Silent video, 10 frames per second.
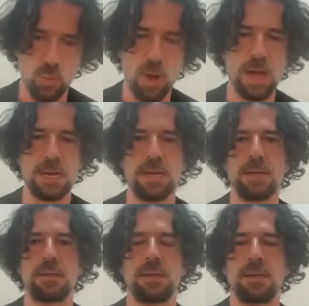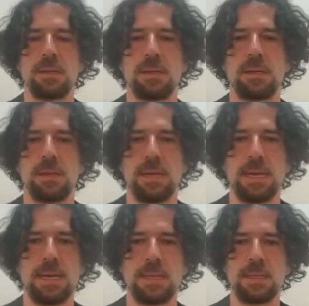1,
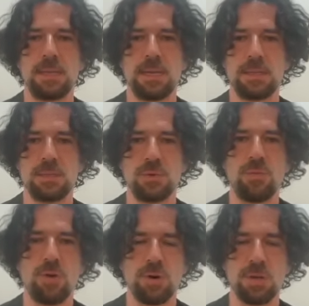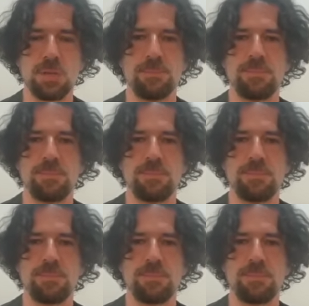and so forth.